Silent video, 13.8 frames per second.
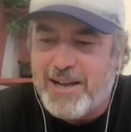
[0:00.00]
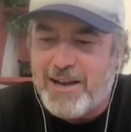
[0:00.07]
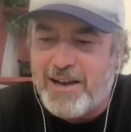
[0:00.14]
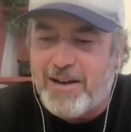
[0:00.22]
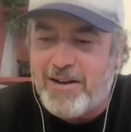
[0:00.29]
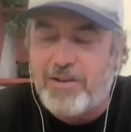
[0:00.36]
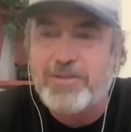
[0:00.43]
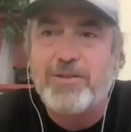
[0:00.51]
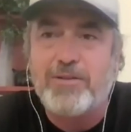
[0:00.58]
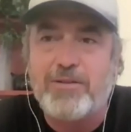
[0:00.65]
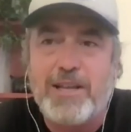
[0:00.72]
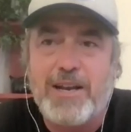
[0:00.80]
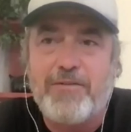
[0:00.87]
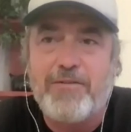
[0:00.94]
Uh, also to
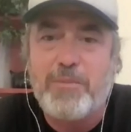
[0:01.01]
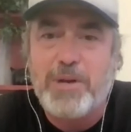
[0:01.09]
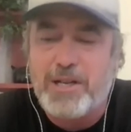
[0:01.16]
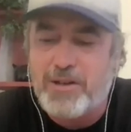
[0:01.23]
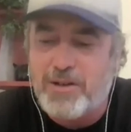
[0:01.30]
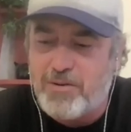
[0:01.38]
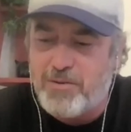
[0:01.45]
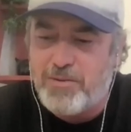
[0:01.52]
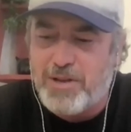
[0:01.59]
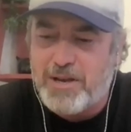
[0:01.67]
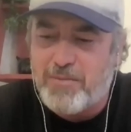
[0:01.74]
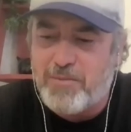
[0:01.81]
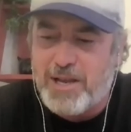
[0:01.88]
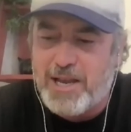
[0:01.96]
let everybody know
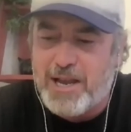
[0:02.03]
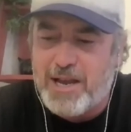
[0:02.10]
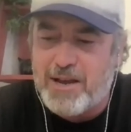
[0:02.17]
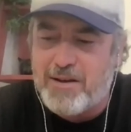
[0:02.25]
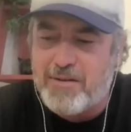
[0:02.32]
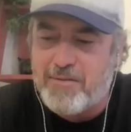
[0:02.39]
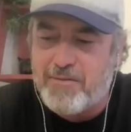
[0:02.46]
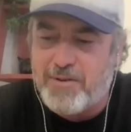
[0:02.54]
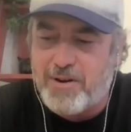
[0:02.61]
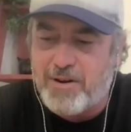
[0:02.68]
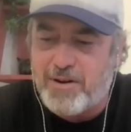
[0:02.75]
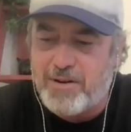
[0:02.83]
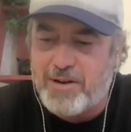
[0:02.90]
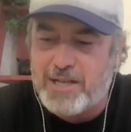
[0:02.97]
that we have
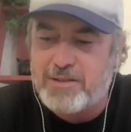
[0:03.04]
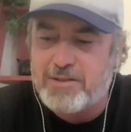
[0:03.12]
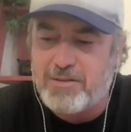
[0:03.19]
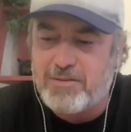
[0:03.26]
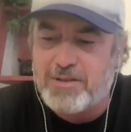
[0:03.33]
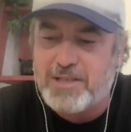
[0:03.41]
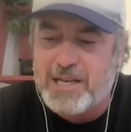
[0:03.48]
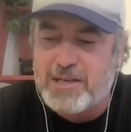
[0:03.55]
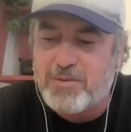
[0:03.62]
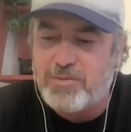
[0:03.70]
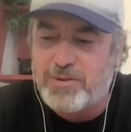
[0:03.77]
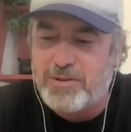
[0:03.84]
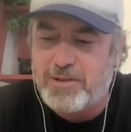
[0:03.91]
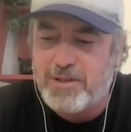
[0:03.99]
our next two
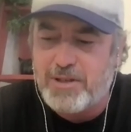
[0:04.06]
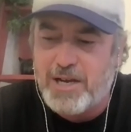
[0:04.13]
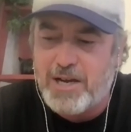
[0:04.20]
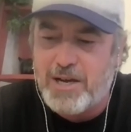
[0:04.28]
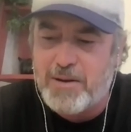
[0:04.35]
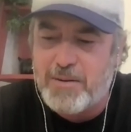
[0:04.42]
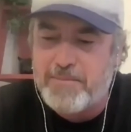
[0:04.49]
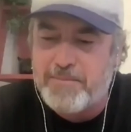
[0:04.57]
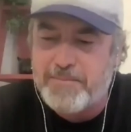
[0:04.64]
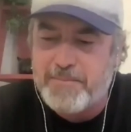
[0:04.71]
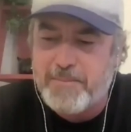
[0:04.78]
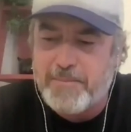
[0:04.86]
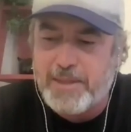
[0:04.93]
scheduled um,